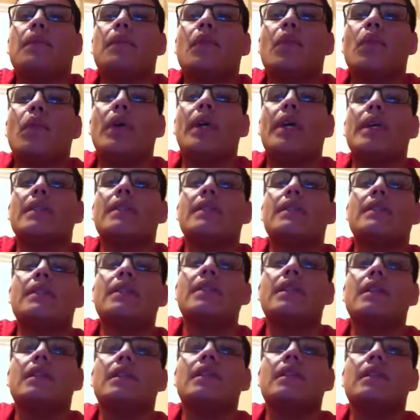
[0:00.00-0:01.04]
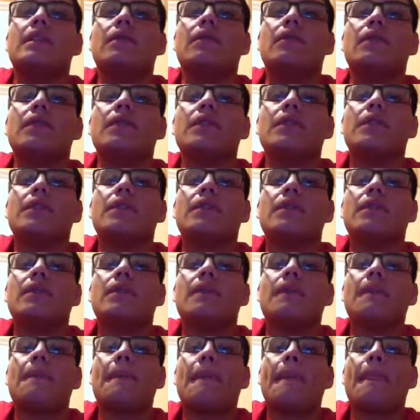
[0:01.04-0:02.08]
we can see the different
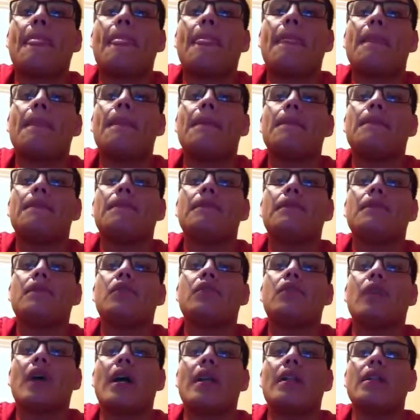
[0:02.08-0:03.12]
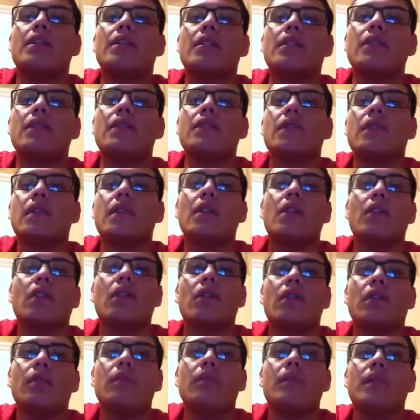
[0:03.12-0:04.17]
strategies in an
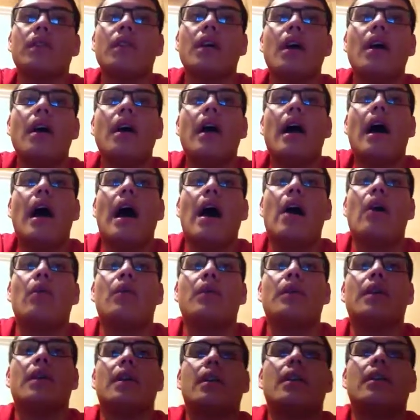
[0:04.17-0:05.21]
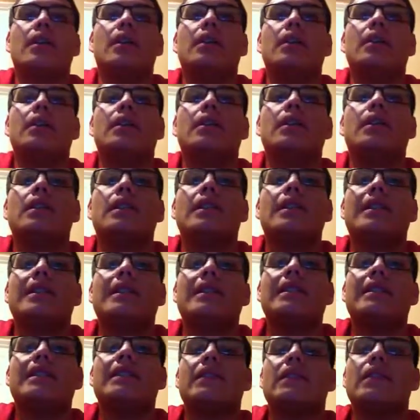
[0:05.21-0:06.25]
argument, how we can
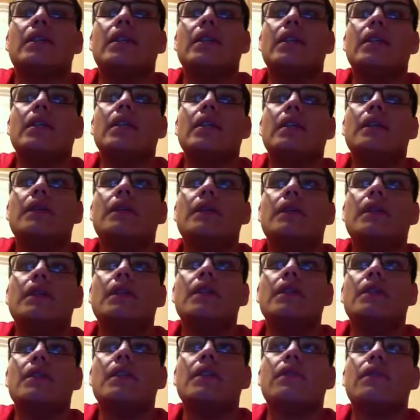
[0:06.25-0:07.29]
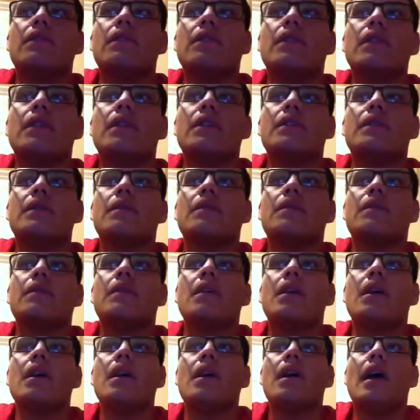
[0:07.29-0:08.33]
see these different things and
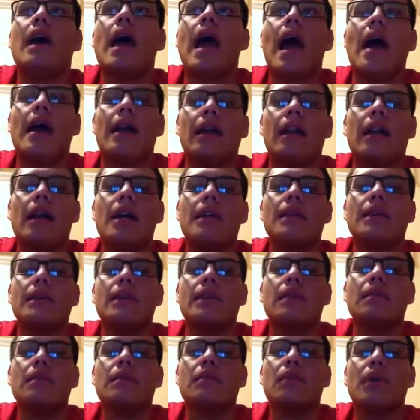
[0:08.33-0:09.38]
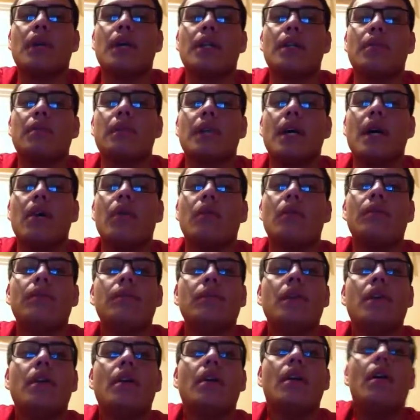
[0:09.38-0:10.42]
analyze them and break them down.
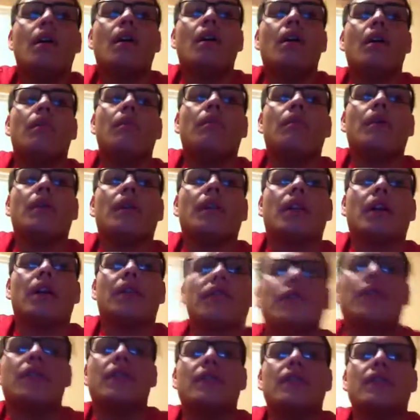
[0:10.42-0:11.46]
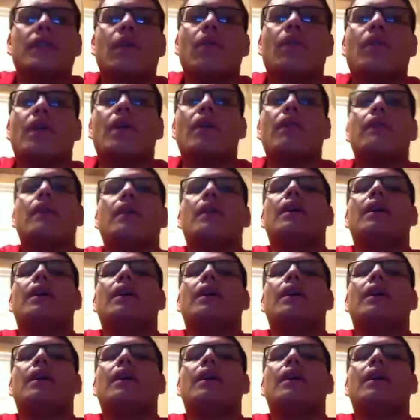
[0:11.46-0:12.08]
A lot of the things that were given